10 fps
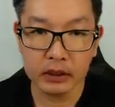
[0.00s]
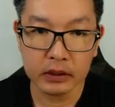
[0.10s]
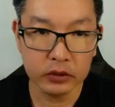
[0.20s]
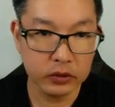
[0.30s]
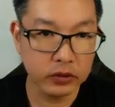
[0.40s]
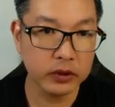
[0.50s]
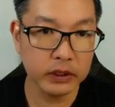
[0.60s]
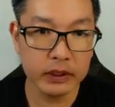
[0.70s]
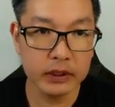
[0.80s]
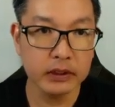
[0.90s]
do
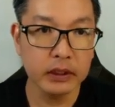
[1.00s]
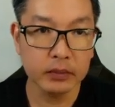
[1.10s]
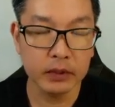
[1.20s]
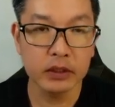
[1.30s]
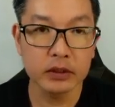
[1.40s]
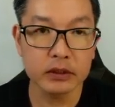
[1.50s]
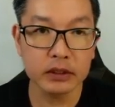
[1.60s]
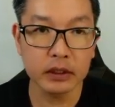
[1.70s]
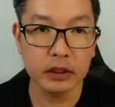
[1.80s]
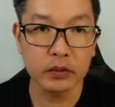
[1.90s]
create it, because
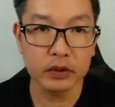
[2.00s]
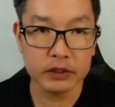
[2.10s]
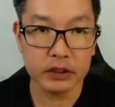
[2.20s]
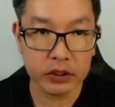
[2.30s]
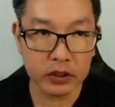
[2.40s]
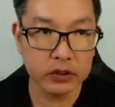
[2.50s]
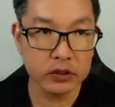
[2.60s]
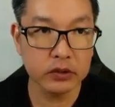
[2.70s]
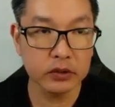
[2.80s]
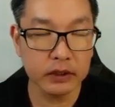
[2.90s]
with Search
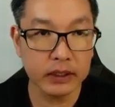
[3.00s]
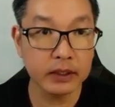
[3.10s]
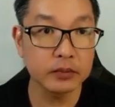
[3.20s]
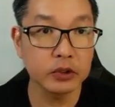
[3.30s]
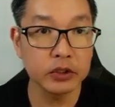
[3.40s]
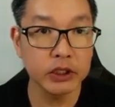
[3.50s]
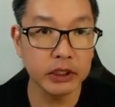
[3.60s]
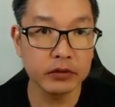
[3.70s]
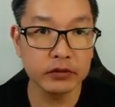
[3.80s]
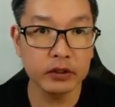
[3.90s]
Console linked up to
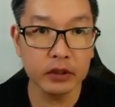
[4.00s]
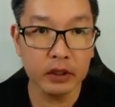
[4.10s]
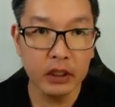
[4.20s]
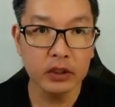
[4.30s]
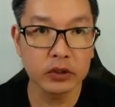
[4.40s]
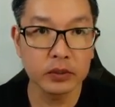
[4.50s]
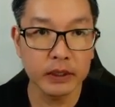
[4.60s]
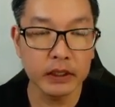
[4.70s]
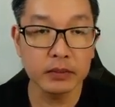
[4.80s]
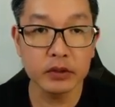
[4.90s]
GA4, you'll
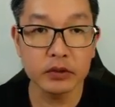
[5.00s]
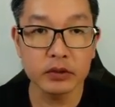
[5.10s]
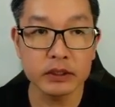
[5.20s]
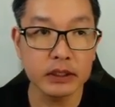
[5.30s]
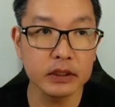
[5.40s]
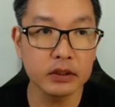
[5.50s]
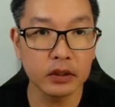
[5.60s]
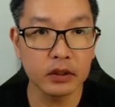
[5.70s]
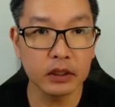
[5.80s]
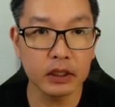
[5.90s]
be able to see
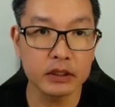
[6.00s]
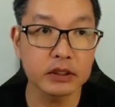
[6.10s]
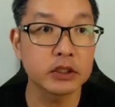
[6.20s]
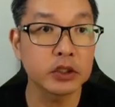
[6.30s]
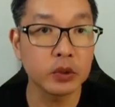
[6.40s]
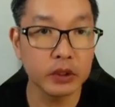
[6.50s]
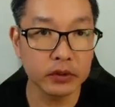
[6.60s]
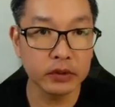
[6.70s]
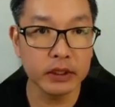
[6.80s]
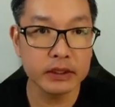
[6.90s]
your search
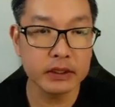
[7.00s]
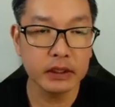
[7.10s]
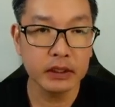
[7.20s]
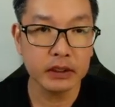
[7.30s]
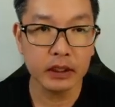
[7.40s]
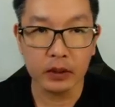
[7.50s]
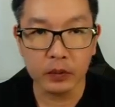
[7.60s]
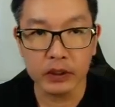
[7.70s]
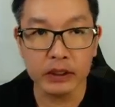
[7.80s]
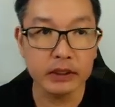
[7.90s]
queries. Yeah,
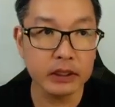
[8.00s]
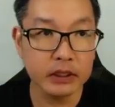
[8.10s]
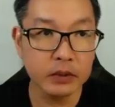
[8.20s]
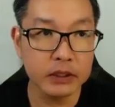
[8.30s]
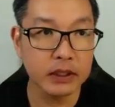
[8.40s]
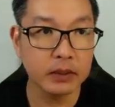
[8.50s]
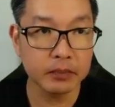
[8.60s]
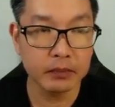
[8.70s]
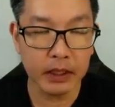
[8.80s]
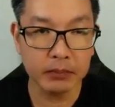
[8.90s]
what are the keywords
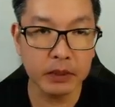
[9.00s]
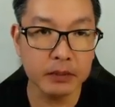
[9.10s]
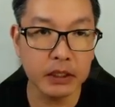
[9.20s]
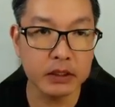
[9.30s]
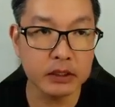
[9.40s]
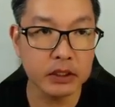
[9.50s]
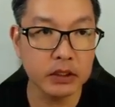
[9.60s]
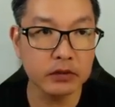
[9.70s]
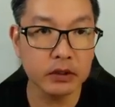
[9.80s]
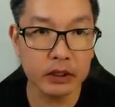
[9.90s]
that people are searching
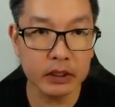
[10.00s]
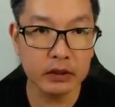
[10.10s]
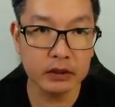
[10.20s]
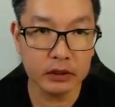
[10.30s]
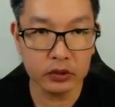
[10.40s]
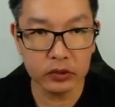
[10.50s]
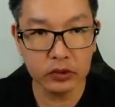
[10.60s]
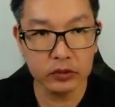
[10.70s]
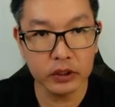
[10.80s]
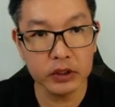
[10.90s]
for in order to
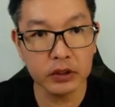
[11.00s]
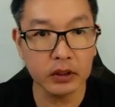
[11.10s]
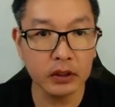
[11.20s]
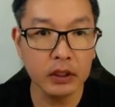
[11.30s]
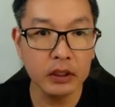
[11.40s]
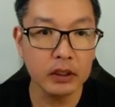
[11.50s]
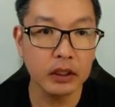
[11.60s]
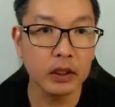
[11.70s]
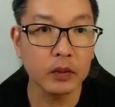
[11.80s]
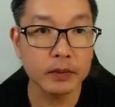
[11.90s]
reach your
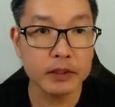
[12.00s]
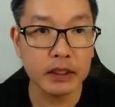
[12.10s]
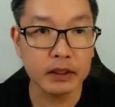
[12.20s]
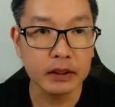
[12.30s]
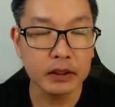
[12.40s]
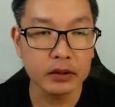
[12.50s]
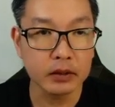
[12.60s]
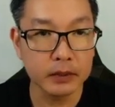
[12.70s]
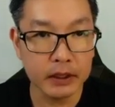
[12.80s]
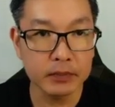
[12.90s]
website?
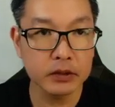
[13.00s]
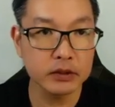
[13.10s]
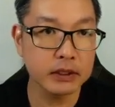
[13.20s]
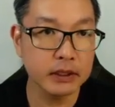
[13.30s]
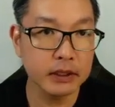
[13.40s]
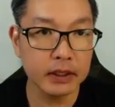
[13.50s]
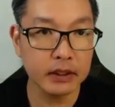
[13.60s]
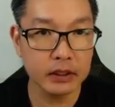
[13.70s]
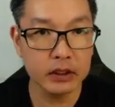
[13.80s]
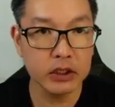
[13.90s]
You'll be able to see that
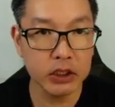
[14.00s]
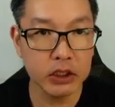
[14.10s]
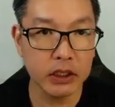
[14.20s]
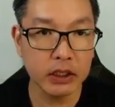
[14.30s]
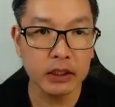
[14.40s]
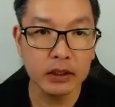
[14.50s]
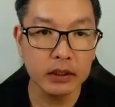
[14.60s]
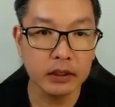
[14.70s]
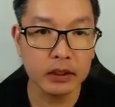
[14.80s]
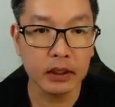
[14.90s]
in GA.
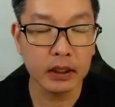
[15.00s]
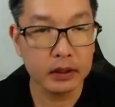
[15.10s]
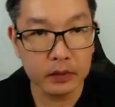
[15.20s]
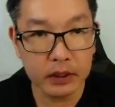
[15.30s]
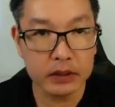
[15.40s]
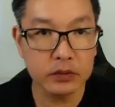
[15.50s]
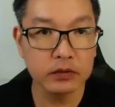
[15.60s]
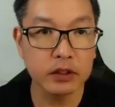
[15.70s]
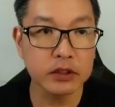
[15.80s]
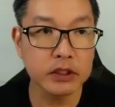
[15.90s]
Yeah, otherwise
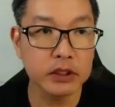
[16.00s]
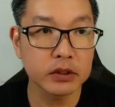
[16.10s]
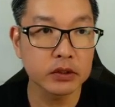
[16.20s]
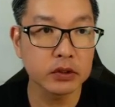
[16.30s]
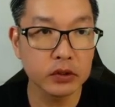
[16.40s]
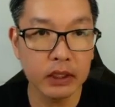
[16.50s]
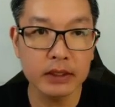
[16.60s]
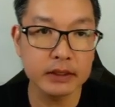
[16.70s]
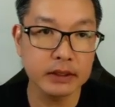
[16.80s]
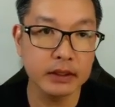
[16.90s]
without Search Console, you
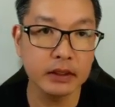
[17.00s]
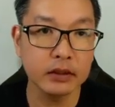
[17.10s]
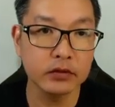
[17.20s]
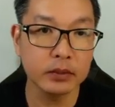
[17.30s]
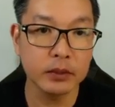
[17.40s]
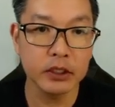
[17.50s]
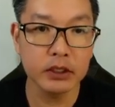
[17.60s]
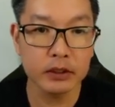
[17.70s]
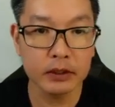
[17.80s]
can't see that information.